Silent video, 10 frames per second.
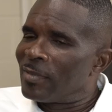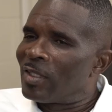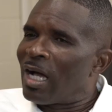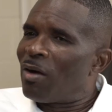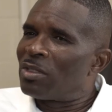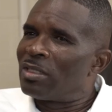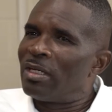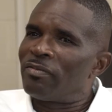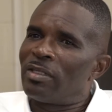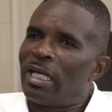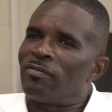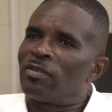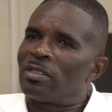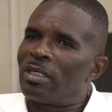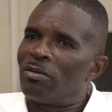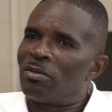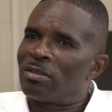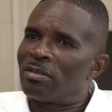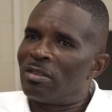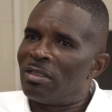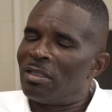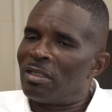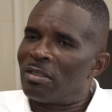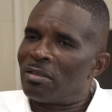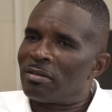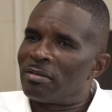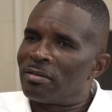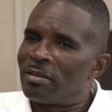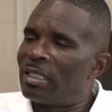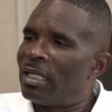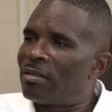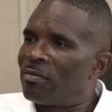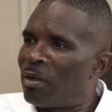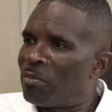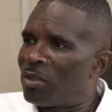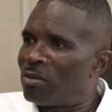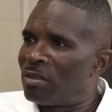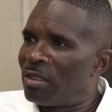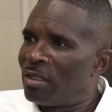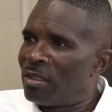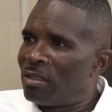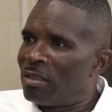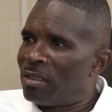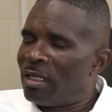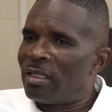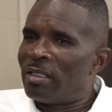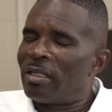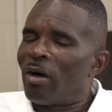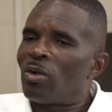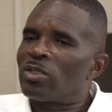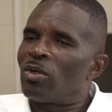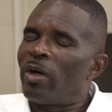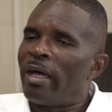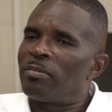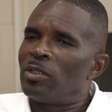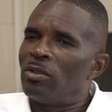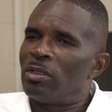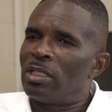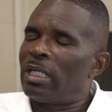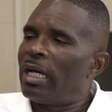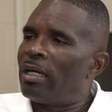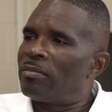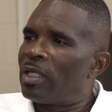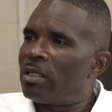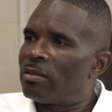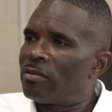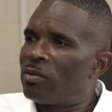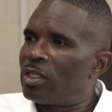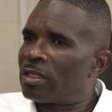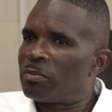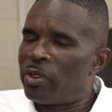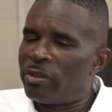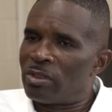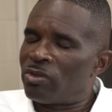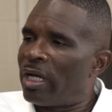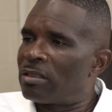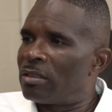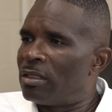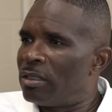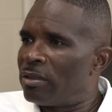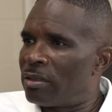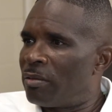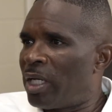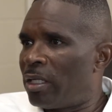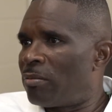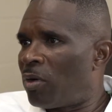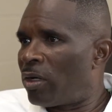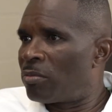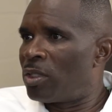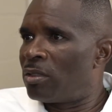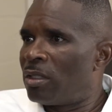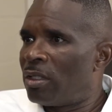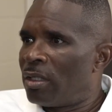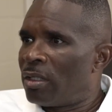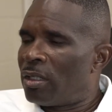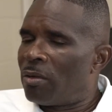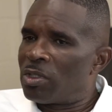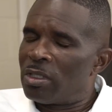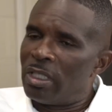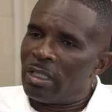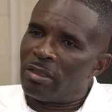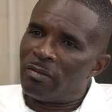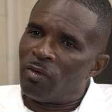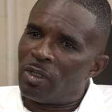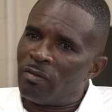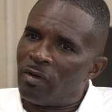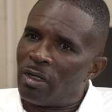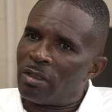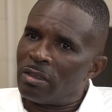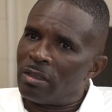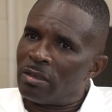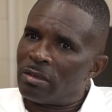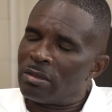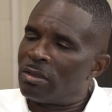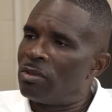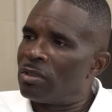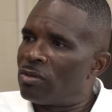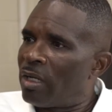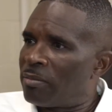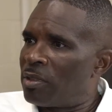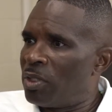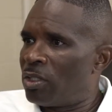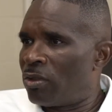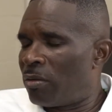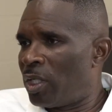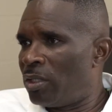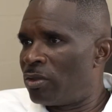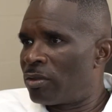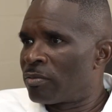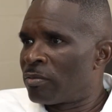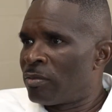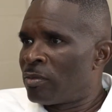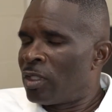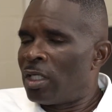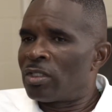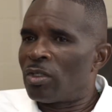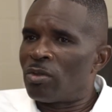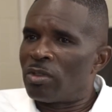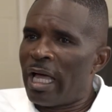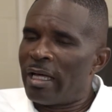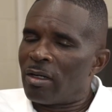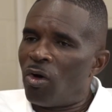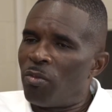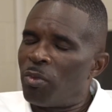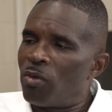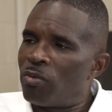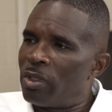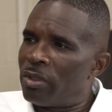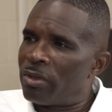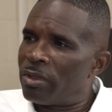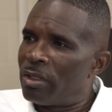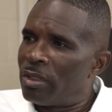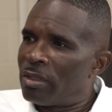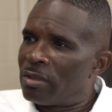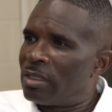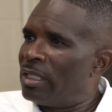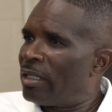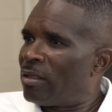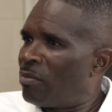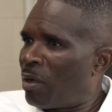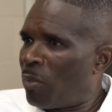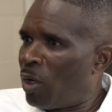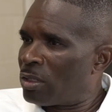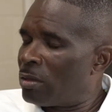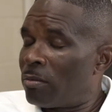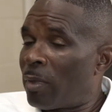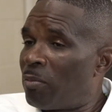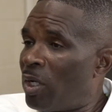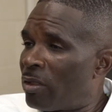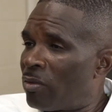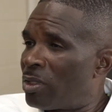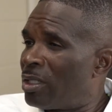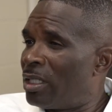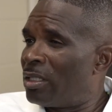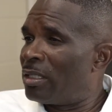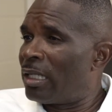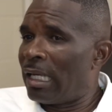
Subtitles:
I would definitely have to say it was the death of my mother. And it also happened during the time that we experienced tragedy here in the band department with the death of one of our students who happened to be a drum major. Right. And so that coupled with the death of my mother within